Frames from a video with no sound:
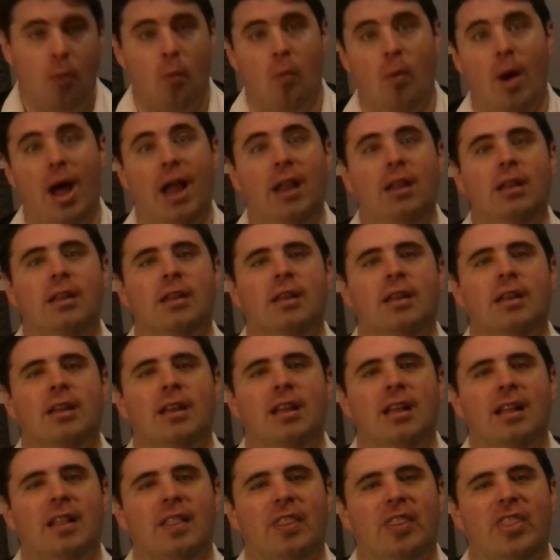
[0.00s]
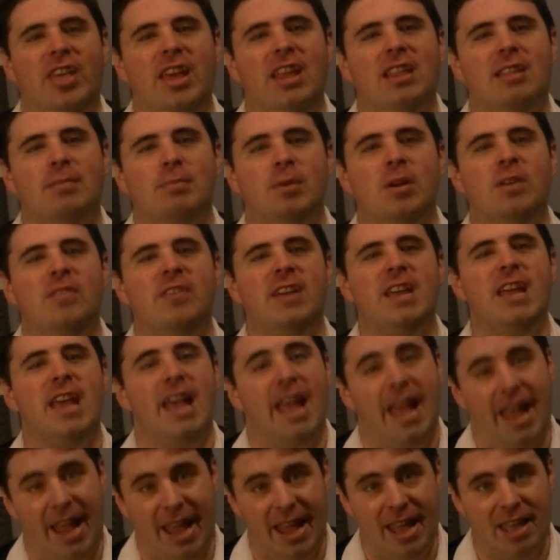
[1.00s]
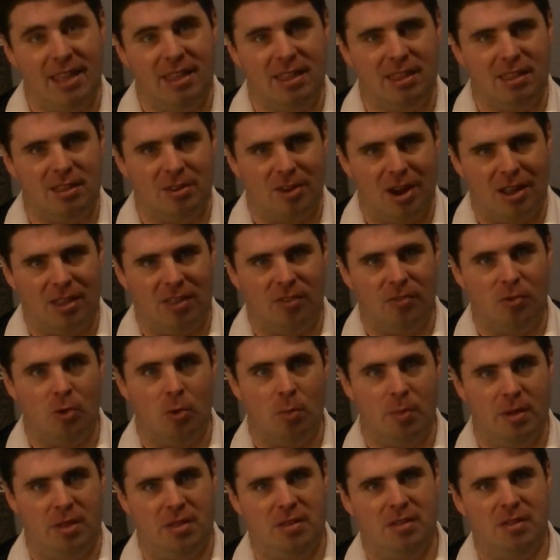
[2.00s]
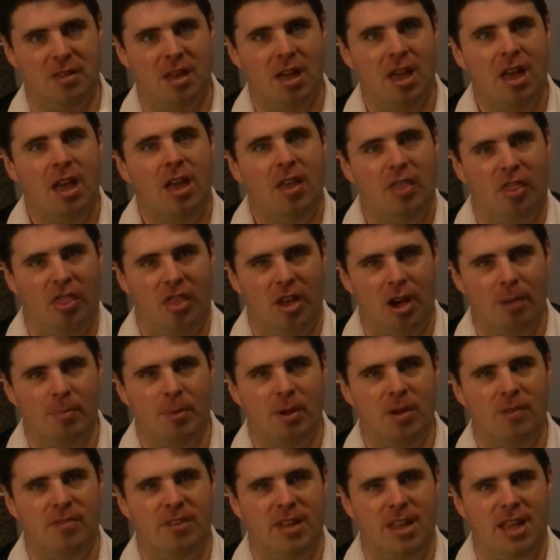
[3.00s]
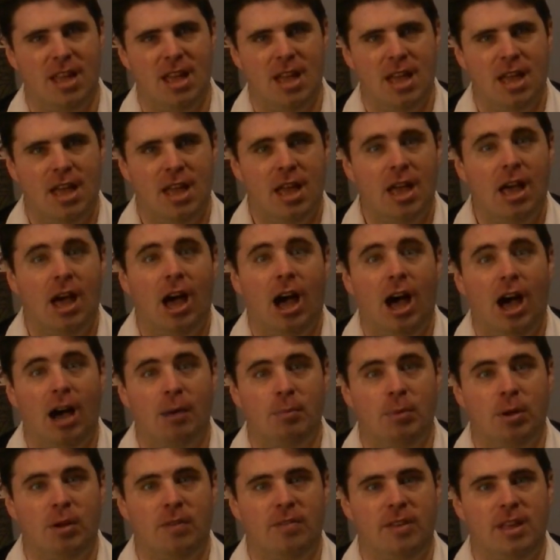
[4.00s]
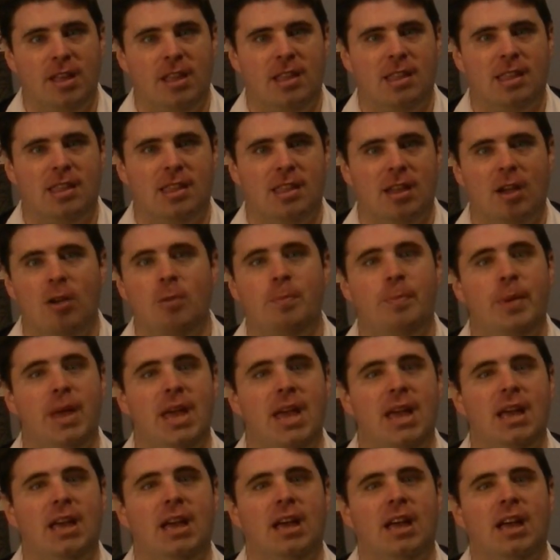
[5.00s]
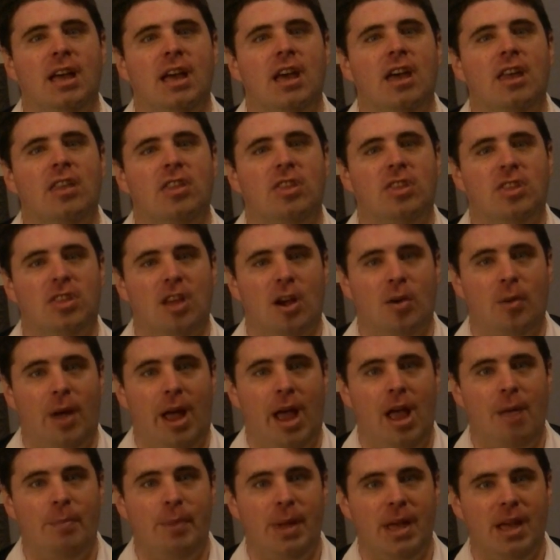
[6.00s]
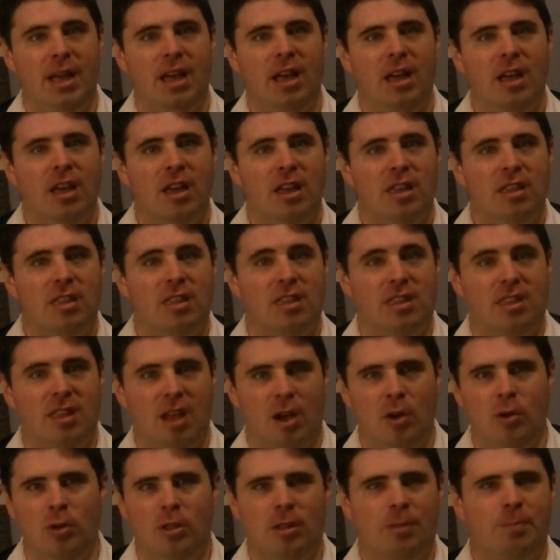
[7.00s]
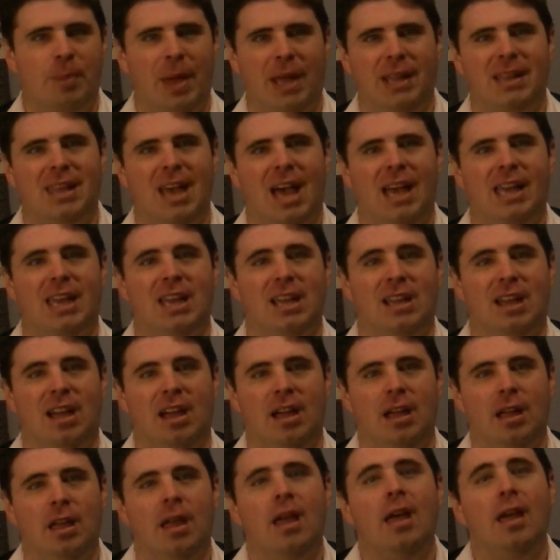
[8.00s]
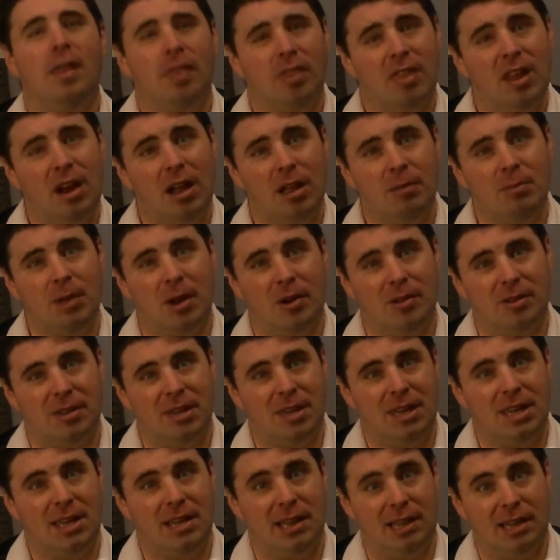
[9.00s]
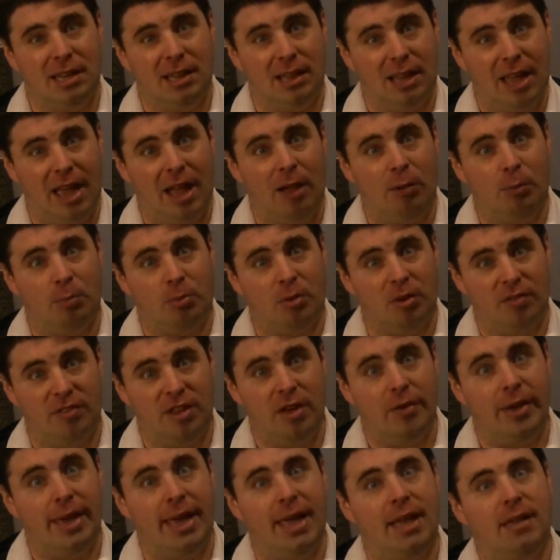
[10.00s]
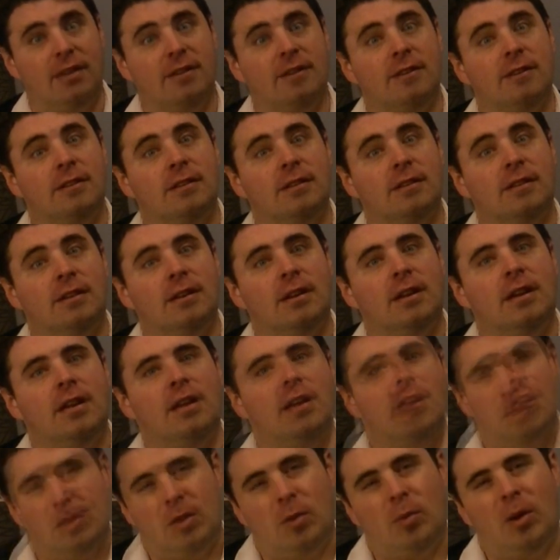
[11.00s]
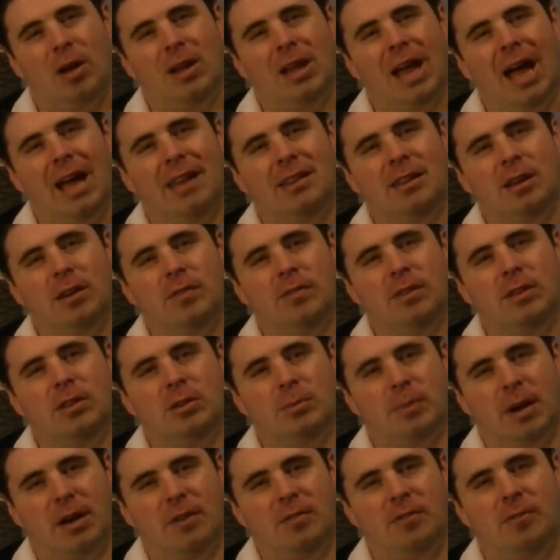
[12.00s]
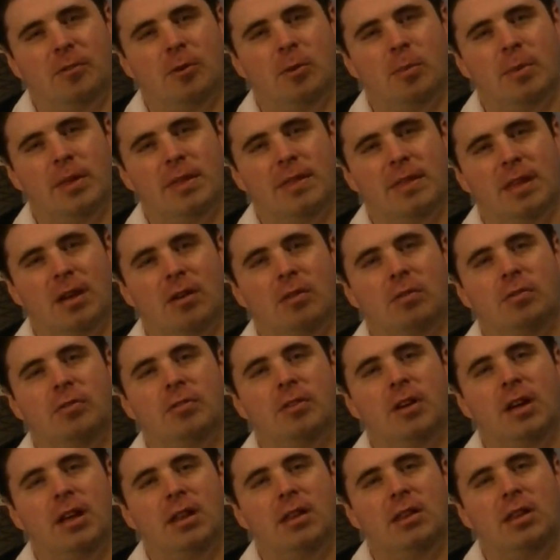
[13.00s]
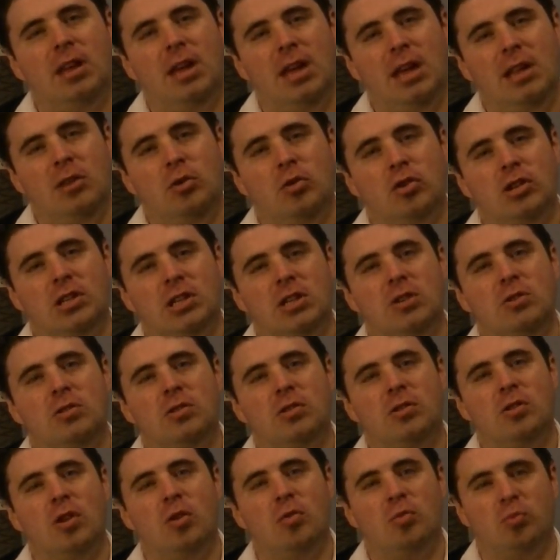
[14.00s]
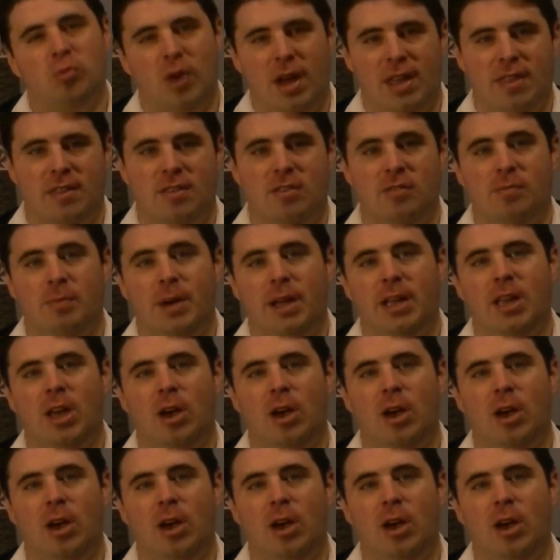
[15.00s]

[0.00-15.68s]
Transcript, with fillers: Well, this movie is Transformers, the movie. A movie so big, so epic, so spectacular, that I'm going to need a little help reviewing it. So I'll hand over to my former self to introduce the rest of my